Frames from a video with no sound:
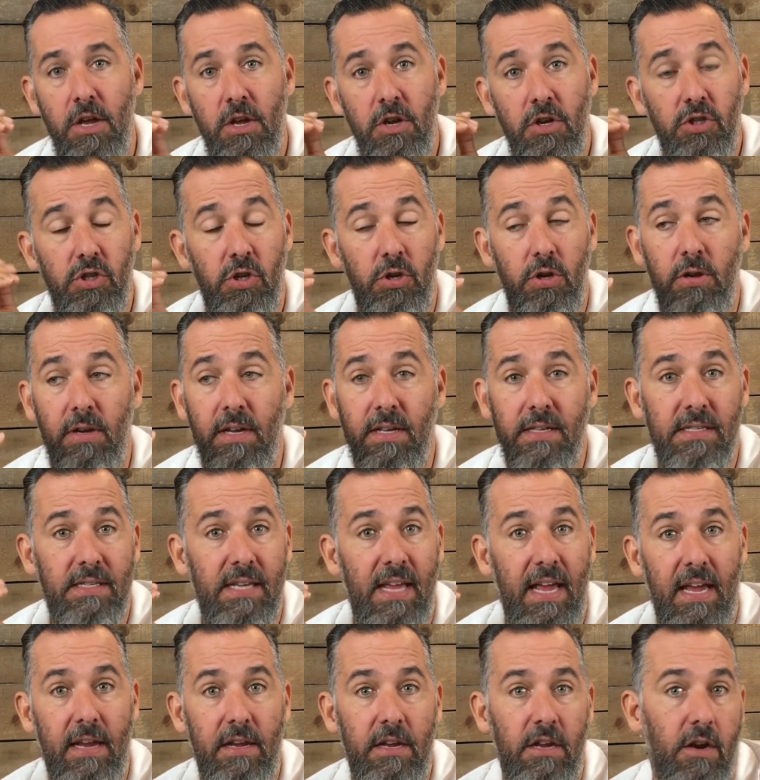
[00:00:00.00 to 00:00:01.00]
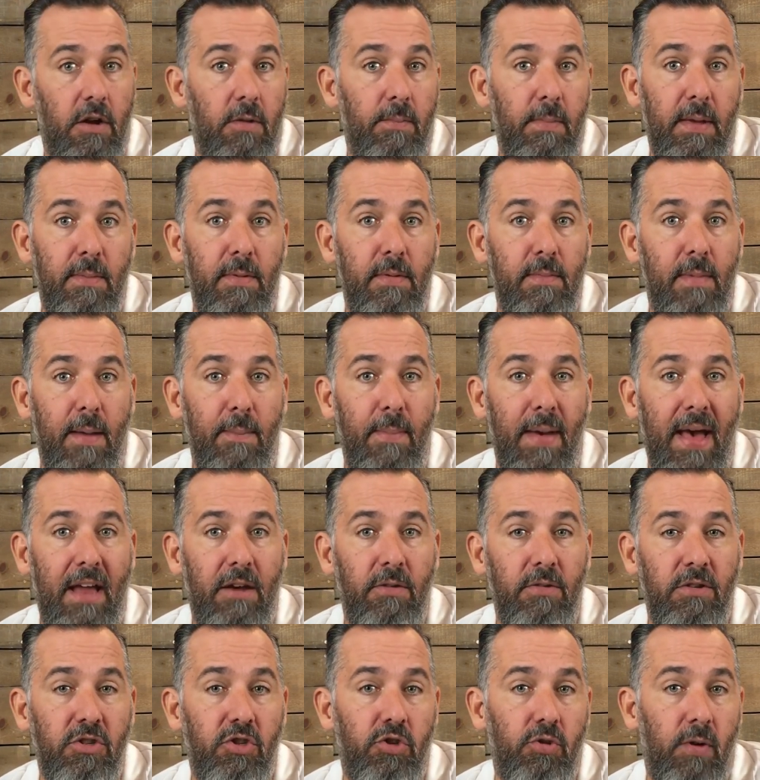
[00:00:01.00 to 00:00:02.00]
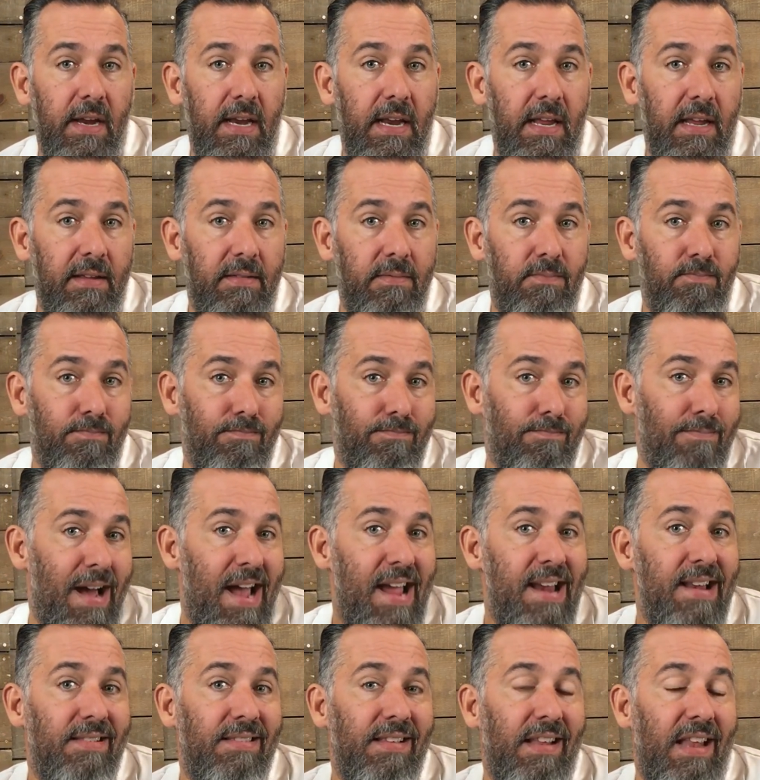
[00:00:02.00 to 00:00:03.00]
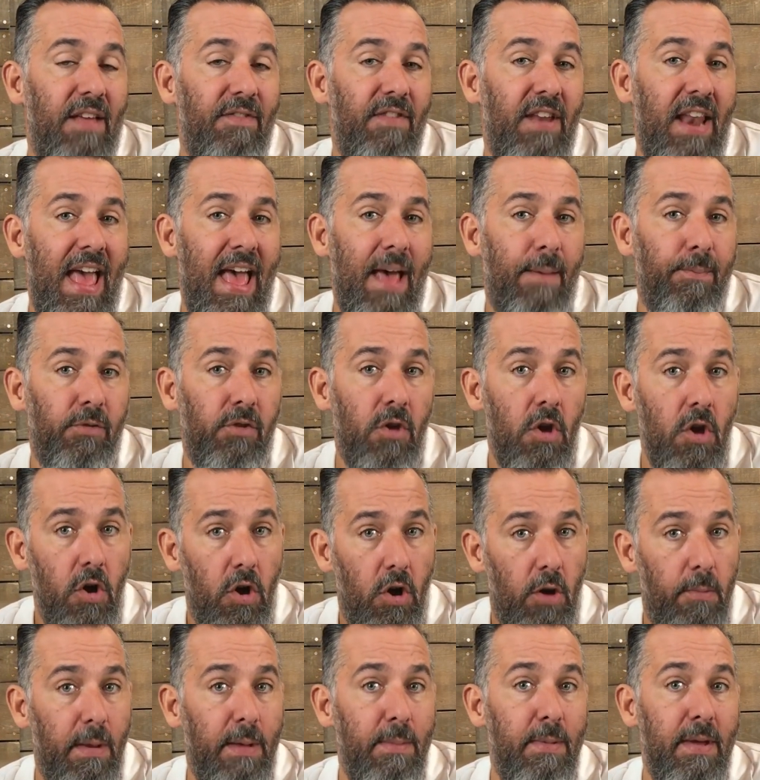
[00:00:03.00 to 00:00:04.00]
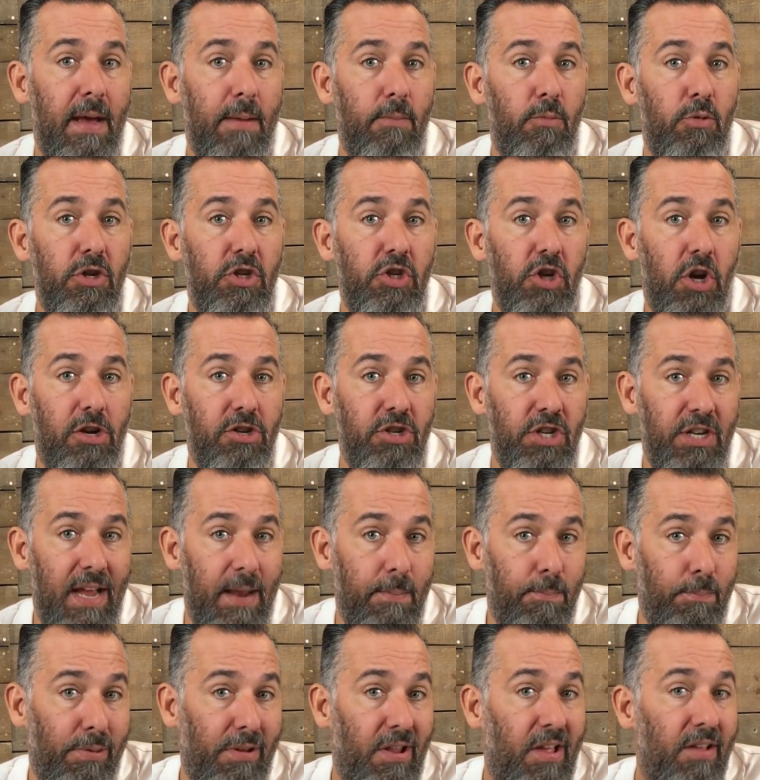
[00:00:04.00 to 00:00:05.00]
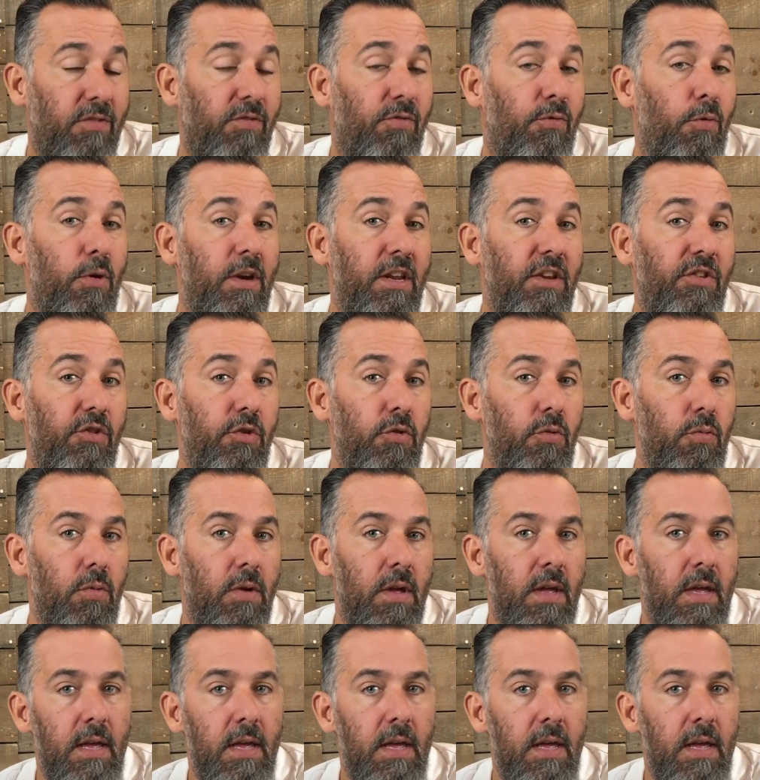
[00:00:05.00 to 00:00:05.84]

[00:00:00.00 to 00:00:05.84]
So you can say, you know, maybe my battery is draining minus eleven amps, or maybe I'm recharging at plus forty-two.